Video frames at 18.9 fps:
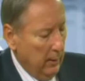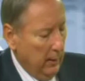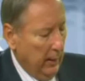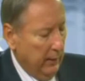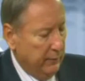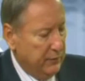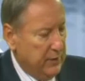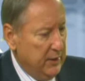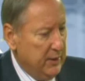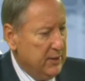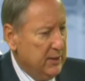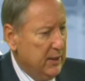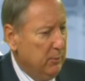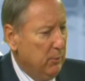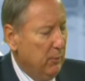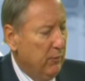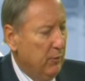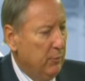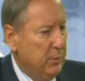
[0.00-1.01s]
I've seen
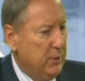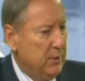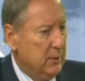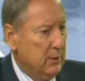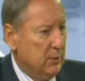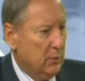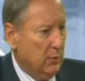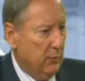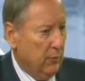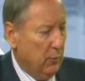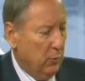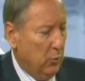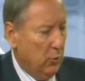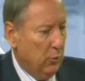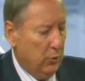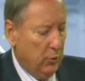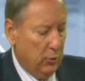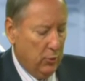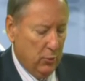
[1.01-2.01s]
some of the pieces of the
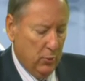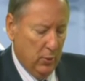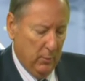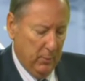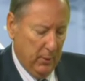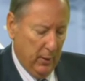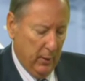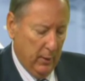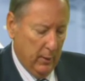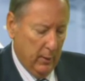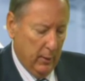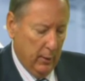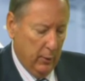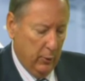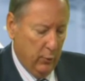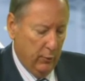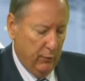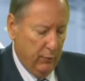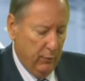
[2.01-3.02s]
work you do. I mean,
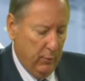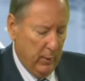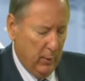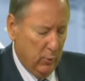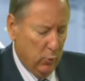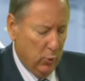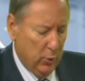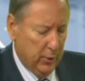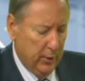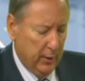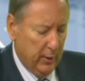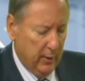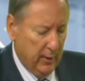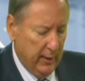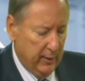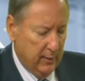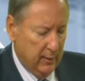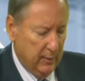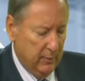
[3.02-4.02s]
you've been working
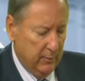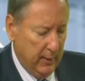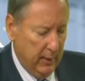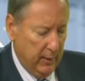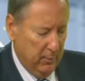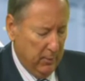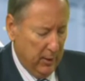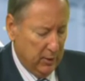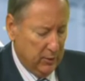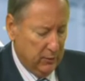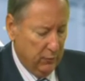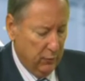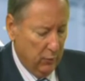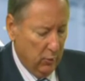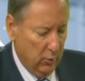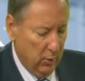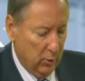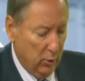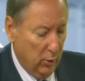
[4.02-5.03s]
lately very much
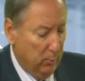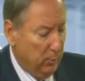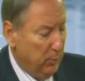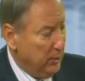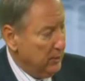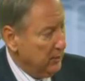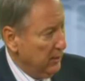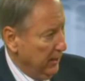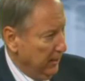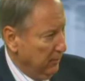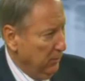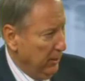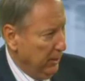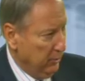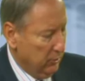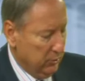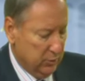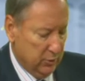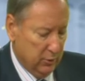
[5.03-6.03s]
for companies like
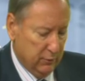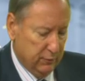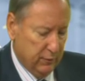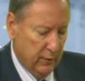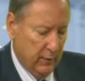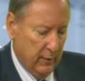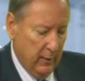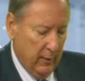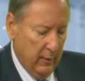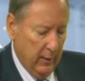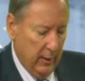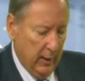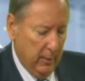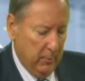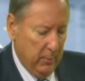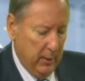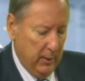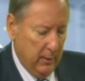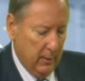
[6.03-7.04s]
Microsoft. Mm-hmm. I
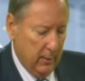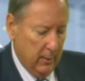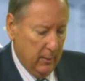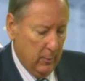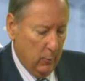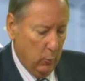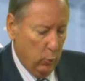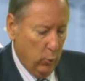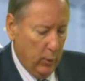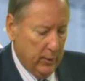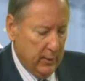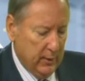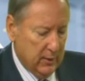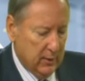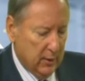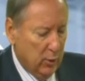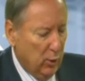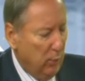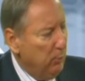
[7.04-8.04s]
mean, what
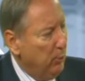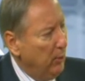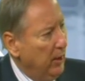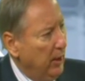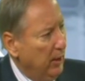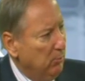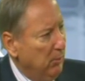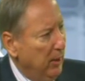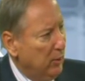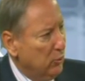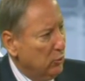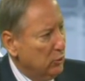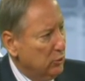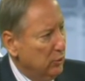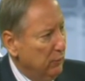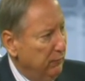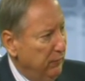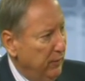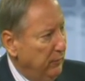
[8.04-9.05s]
does a company like
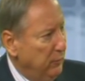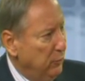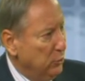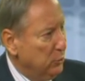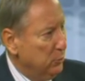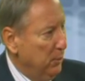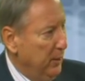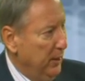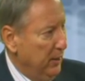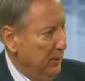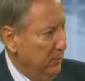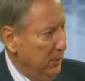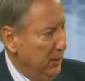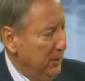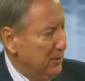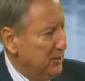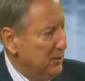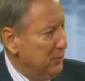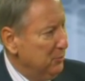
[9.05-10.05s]
Microsoft need to explain? I mean,
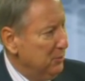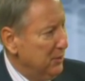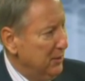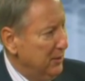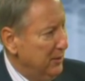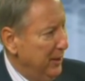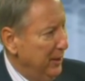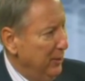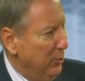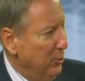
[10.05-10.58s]
it seems that they